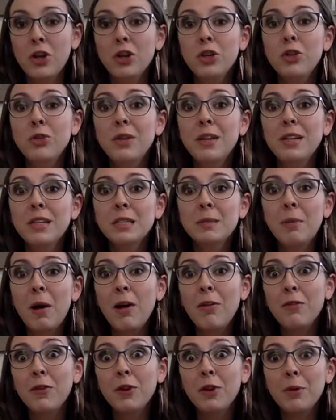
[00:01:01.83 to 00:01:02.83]
You need a
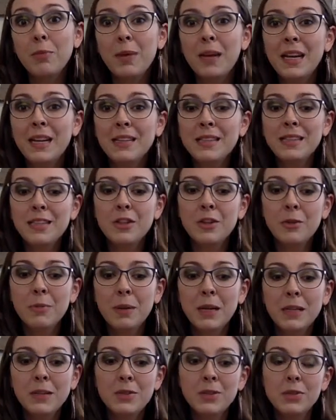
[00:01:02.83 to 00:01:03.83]
spot for your pens and your
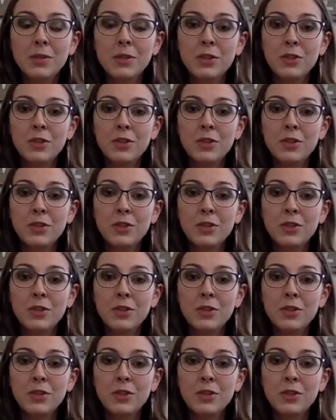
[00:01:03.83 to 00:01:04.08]
pencils and